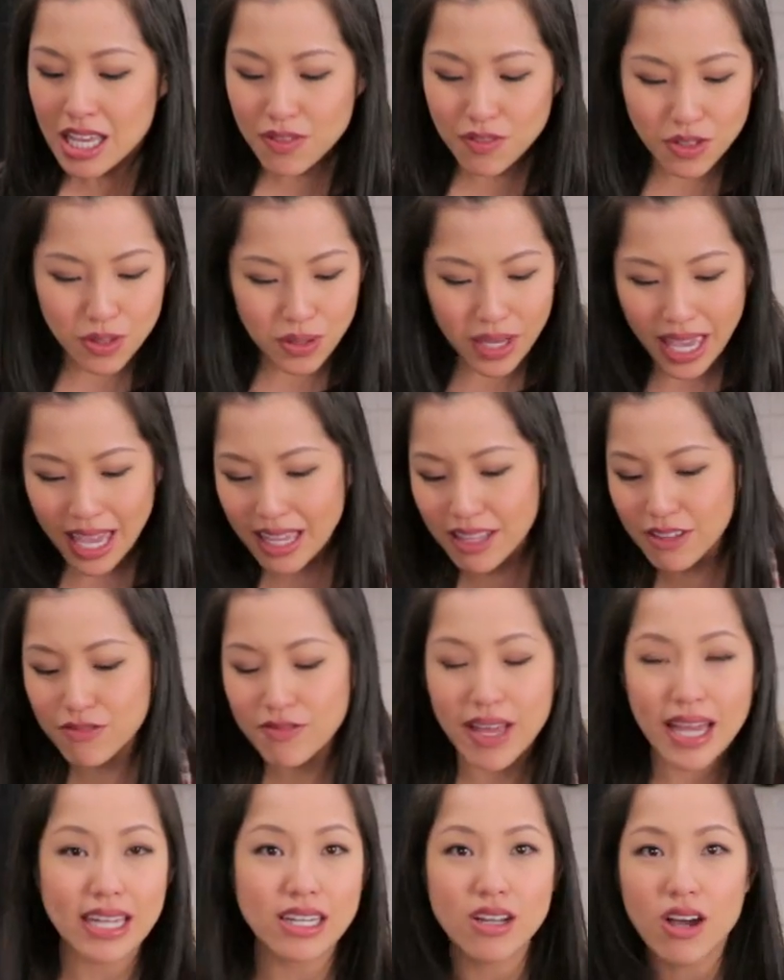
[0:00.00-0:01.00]
if you can't
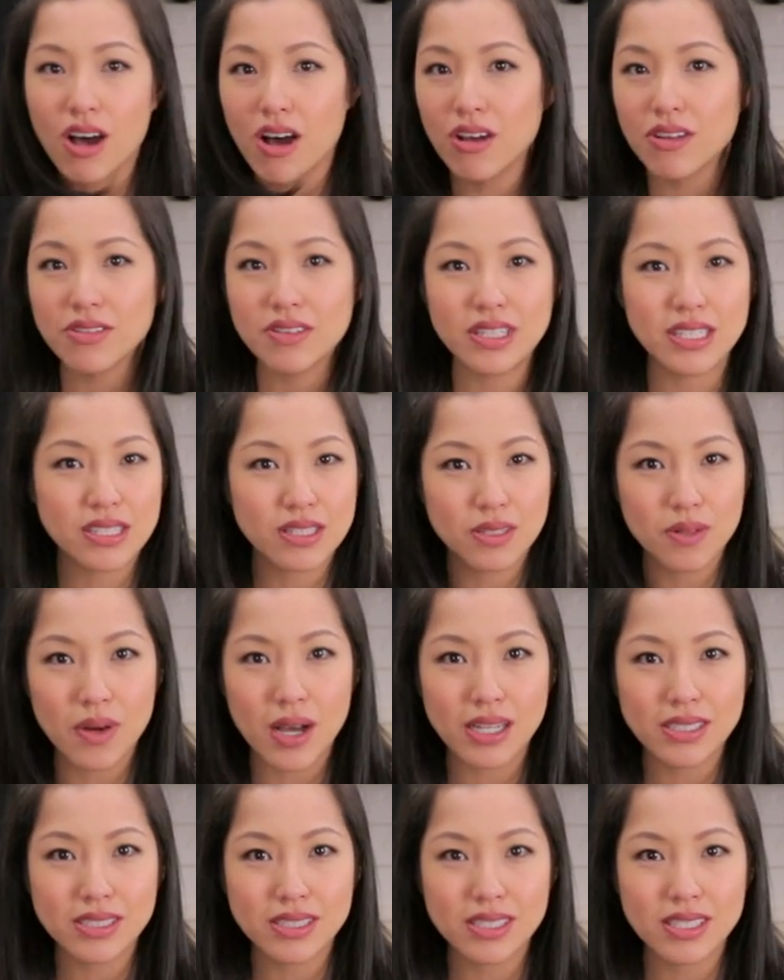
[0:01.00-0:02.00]
find all these
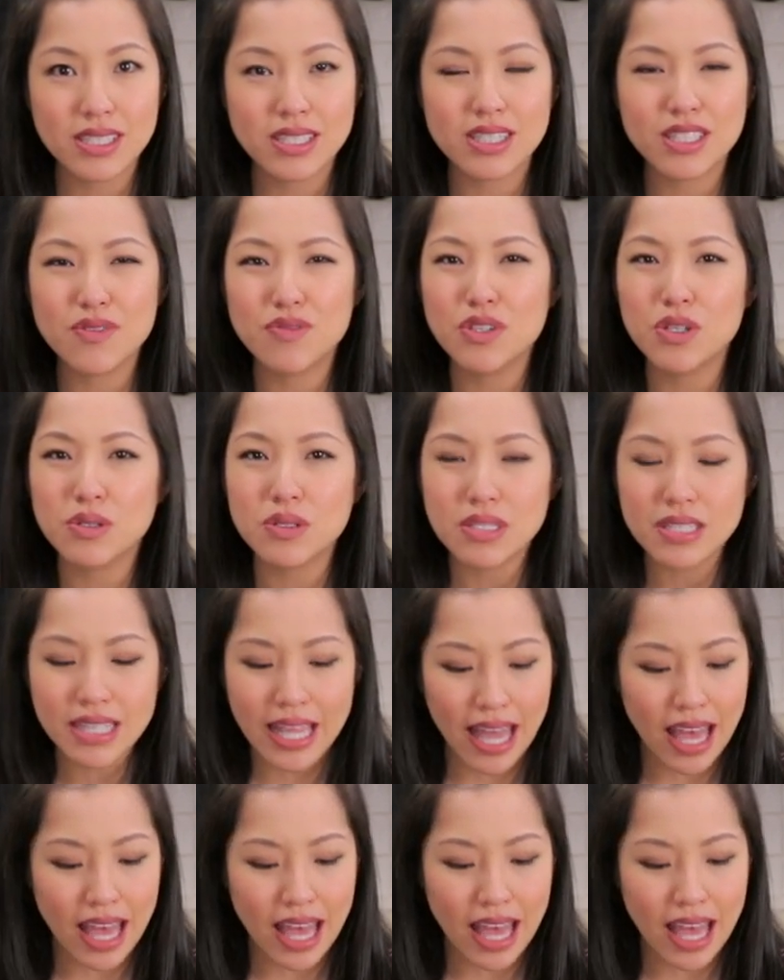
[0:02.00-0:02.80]
squashes, if you just